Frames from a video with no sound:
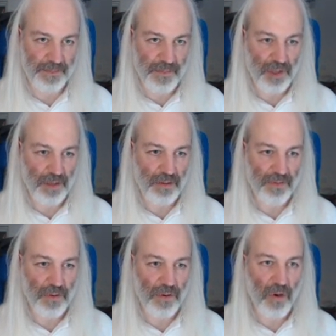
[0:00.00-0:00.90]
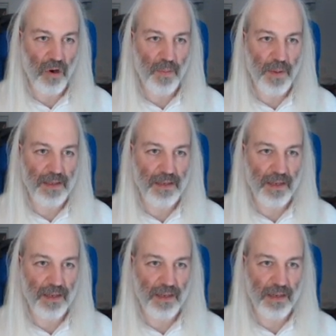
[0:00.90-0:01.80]
Shuttle 4, cockpit
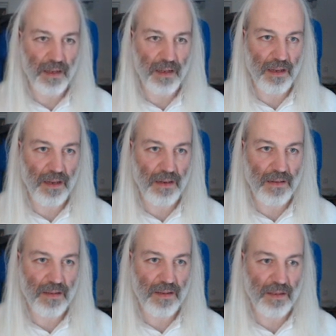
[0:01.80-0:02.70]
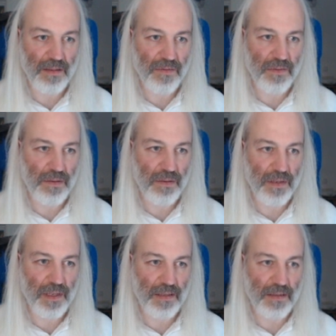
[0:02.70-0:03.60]
and gear, stage 4,
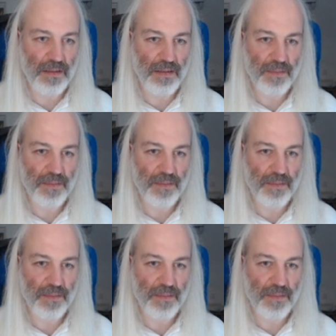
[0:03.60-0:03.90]
yes.